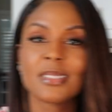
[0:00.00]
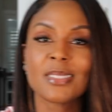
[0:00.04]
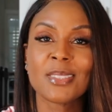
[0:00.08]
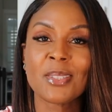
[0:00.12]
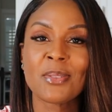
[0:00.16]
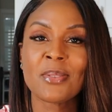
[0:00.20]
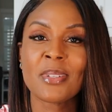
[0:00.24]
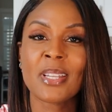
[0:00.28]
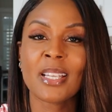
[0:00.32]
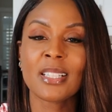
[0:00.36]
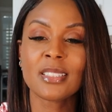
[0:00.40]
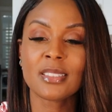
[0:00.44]

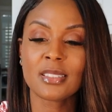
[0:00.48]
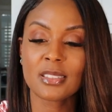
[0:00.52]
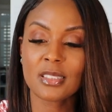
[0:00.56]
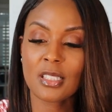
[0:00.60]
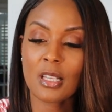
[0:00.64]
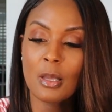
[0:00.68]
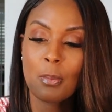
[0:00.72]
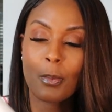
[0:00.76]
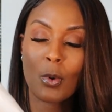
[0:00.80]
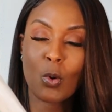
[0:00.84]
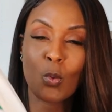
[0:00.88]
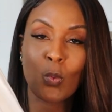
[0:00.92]
so next
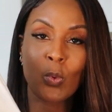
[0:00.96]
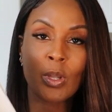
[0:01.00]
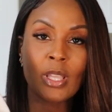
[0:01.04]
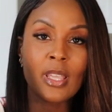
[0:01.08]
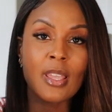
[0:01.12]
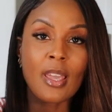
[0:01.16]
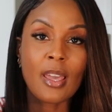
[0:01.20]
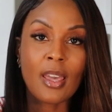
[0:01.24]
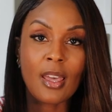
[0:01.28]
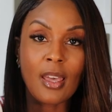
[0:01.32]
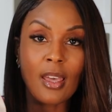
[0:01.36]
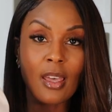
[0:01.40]
up
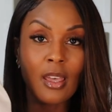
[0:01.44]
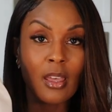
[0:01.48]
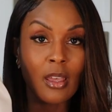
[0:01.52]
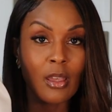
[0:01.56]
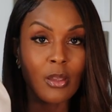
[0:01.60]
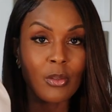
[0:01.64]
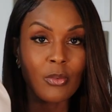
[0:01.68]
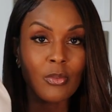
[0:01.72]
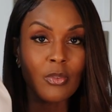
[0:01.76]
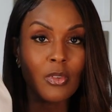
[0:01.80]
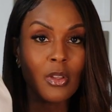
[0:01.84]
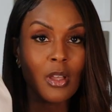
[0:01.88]
we
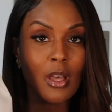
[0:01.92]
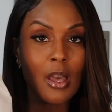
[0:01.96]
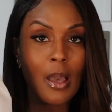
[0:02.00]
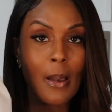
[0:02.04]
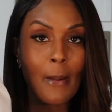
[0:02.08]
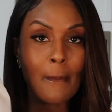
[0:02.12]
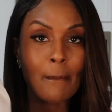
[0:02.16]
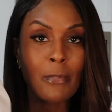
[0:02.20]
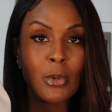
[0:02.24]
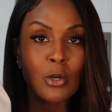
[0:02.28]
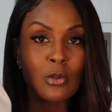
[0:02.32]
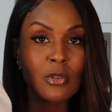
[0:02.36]
have
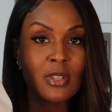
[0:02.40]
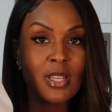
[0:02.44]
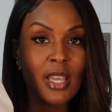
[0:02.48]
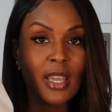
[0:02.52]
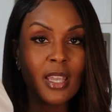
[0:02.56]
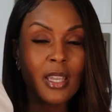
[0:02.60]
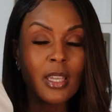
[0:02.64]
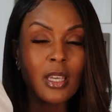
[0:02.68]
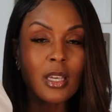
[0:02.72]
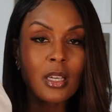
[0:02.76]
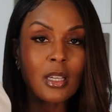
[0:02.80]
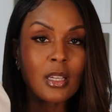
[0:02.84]

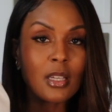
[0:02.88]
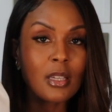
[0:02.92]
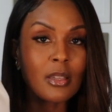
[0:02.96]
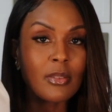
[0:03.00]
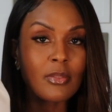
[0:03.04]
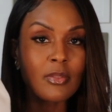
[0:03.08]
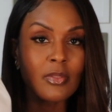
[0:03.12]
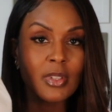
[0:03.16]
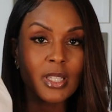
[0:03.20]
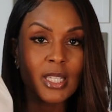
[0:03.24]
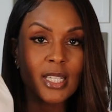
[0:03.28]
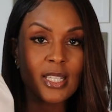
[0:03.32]

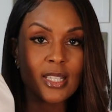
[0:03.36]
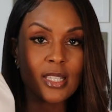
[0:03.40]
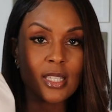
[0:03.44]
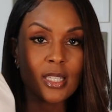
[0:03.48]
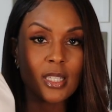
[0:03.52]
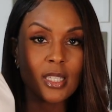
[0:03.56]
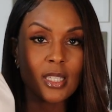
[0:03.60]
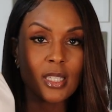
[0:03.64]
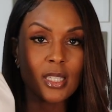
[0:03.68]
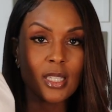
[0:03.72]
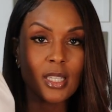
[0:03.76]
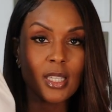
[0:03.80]
Bottega
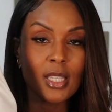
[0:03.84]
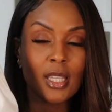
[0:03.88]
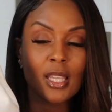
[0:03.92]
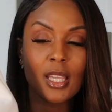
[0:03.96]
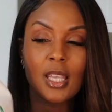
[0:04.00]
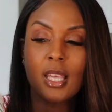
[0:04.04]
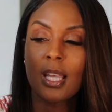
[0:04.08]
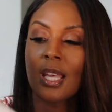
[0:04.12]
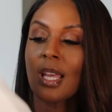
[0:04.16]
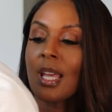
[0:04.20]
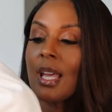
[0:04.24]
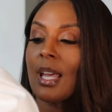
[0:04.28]
Veneta.
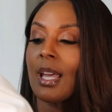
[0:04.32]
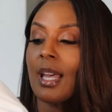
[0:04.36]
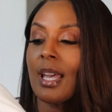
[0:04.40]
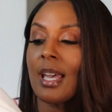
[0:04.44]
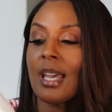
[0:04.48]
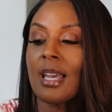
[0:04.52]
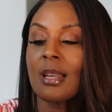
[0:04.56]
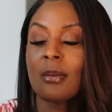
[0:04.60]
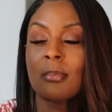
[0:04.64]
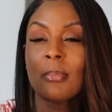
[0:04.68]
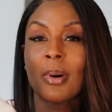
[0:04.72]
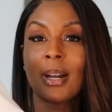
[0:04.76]

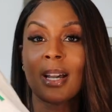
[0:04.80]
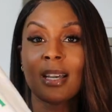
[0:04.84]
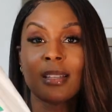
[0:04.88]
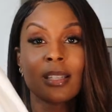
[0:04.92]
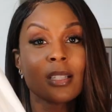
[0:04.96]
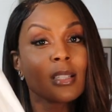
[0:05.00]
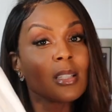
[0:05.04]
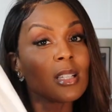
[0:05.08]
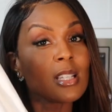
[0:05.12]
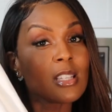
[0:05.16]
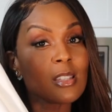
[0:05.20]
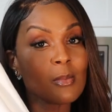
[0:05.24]
And by
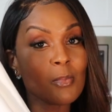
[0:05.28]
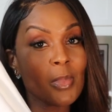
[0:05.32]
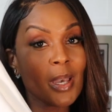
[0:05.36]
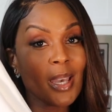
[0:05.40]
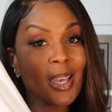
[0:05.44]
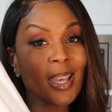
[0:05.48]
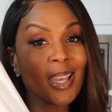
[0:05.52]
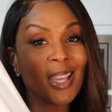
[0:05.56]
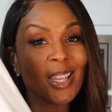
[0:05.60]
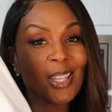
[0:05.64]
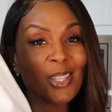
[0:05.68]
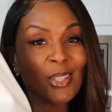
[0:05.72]
the dust
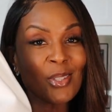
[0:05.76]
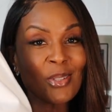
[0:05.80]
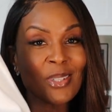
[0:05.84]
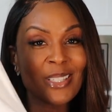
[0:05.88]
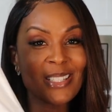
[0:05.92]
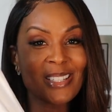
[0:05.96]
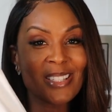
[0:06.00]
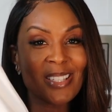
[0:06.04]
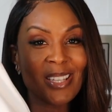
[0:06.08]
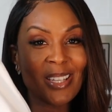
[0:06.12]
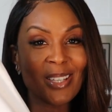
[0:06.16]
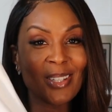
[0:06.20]
bag, you
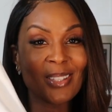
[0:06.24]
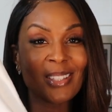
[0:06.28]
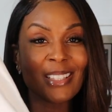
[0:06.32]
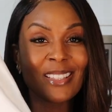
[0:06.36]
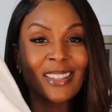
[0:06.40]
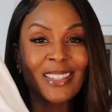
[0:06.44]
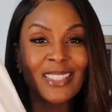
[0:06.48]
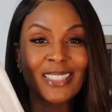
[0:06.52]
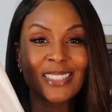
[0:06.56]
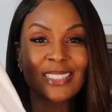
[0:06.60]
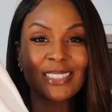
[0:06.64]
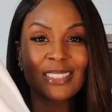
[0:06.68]
can tell
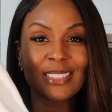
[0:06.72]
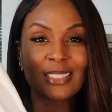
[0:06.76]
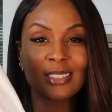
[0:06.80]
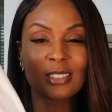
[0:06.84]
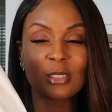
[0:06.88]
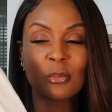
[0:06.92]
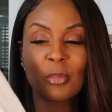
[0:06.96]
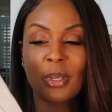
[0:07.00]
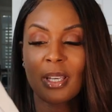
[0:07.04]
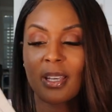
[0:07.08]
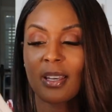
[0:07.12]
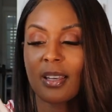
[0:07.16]
that this
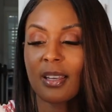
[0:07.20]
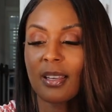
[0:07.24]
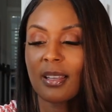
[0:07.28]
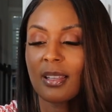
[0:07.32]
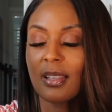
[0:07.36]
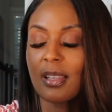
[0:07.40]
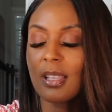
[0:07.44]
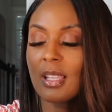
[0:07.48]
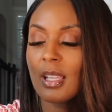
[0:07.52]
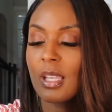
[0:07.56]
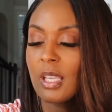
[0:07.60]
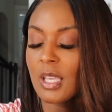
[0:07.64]
is a bag.
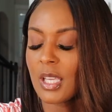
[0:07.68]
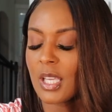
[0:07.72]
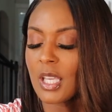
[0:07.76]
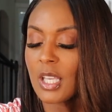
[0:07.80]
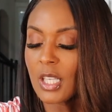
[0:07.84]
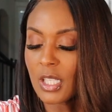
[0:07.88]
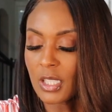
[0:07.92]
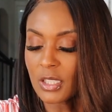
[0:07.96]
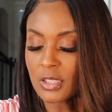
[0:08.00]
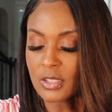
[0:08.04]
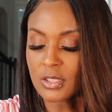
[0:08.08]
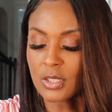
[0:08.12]

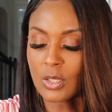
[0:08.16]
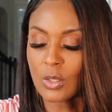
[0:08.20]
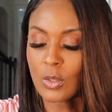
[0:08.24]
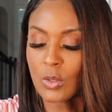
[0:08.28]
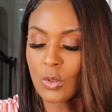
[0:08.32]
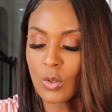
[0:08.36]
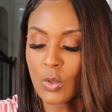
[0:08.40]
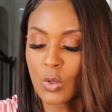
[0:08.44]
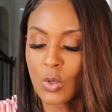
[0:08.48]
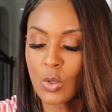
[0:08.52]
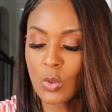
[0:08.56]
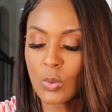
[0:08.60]

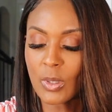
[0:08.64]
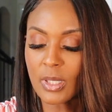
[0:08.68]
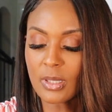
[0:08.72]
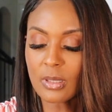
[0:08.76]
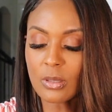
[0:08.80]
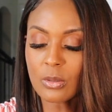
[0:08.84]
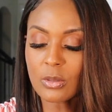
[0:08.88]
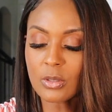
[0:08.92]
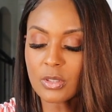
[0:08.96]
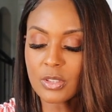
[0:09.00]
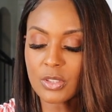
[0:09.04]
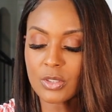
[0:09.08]
So quick
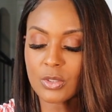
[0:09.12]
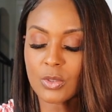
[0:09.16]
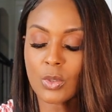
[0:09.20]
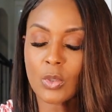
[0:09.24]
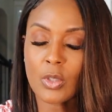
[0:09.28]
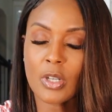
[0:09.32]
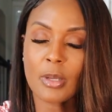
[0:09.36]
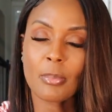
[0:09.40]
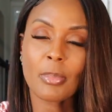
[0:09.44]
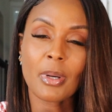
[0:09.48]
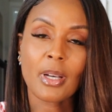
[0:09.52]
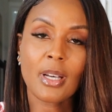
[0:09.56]
little
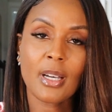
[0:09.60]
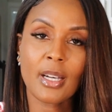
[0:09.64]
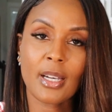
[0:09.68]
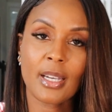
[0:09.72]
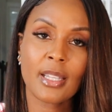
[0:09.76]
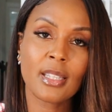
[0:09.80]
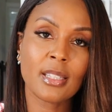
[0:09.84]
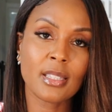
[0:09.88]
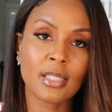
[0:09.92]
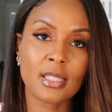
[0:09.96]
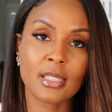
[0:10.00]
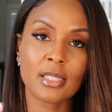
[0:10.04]
story
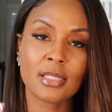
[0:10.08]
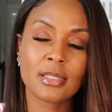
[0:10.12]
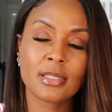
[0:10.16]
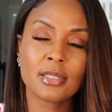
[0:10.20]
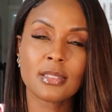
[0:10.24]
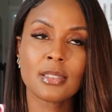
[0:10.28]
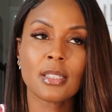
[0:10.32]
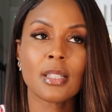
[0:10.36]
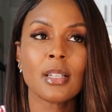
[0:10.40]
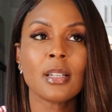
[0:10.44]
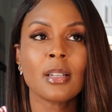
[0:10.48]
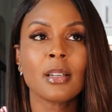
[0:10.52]
behind
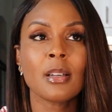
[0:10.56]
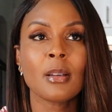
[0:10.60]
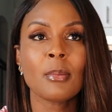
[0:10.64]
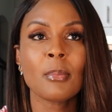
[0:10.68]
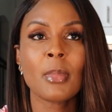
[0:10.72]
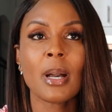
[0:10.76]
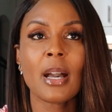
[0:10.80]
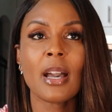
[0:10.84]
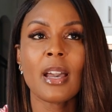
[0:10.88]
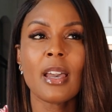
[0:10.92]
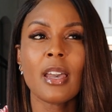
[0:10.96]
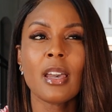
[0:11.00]
this.
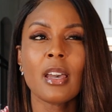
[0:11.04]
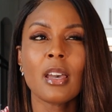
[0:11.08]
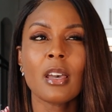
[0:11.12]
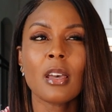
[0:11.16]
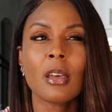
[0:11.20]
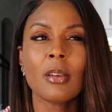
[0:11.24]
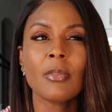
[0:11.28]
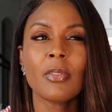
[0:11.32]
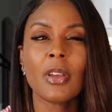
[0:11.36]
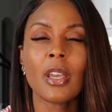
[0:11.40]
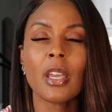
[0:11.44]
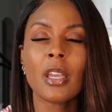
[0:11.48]
I
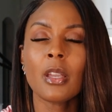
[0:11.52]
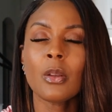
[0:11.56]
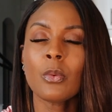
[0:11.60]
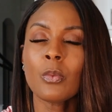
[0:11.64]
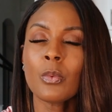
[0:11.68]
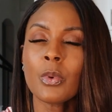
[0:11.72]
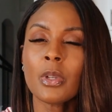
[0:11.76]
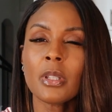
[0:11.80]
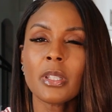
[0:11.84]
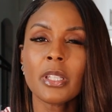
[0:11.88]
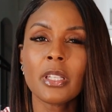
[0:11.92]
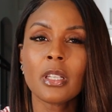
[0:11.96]
have a
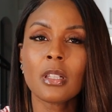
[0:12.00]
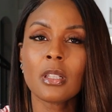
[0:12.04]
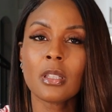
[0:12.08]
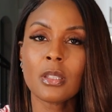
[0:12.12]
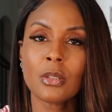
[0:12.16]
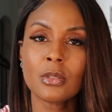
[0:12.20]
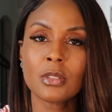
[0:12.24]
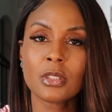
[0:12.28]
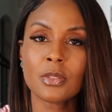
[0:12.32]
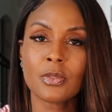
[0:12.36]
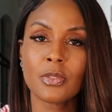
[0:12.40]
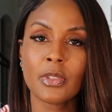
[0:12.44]
really
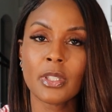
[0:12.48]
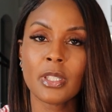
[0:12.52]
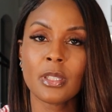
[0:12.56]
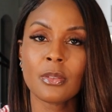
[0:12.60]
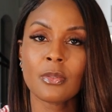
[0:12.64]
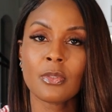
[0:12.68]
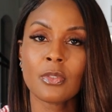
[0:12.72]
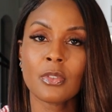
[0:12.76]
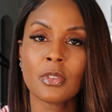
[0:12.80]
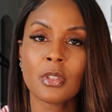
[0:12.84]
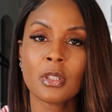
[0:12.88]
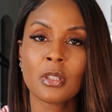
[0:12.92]
close
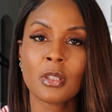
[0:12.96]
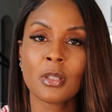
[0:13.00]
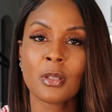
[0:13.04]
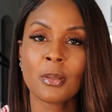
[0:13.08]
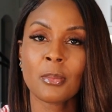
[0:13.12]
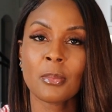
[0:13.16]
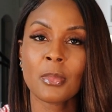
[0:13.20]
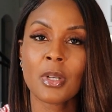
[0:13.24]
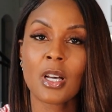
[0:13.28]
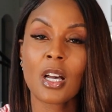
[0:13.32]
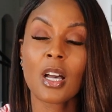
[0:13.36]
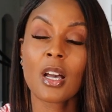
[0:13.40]
friend
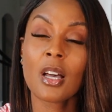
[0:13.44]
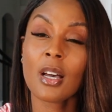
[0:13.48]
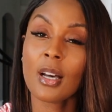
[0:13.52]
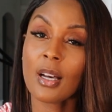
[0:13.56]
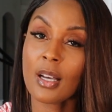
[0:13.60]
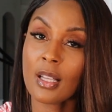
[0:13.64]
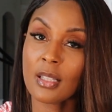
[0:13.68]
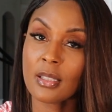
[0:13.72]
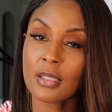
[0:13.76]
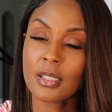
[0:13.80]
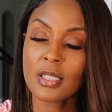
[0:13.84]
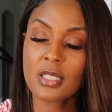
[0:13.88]
from
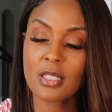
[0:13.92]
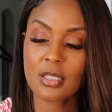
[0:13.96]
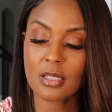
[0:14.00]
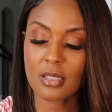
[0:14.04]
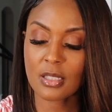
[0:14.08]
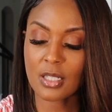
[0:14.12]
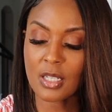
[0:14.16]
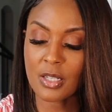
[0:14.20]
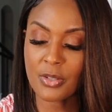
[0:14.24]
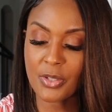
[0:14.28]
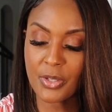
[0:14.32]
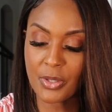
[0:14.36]

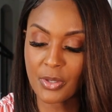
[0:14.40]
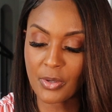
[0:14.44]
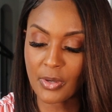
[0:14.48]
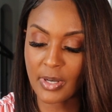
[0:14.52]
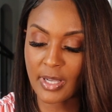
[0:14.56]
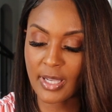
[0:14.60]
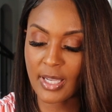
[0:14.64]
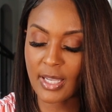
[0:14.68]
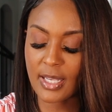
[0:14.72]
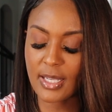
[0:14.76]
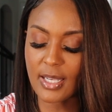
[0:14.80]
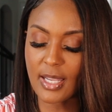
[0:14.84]
college,
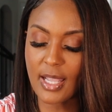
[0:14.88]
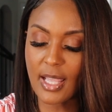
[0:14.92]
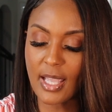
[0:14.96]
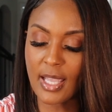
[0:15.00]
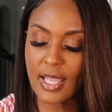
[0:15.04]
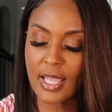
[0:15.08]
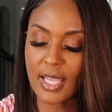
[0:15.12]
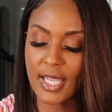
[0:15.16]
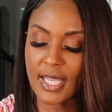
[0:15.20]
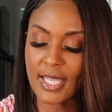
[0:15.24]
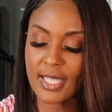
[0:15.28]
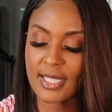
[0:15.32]
undergrad,
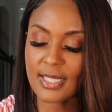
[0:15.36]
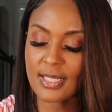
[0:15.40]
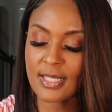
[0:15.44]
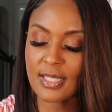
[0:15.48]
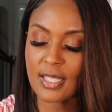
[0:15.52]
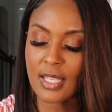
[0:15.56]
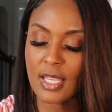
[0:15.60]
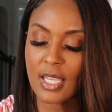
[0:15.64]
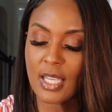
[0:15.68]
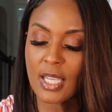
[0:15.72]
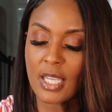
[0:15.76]
and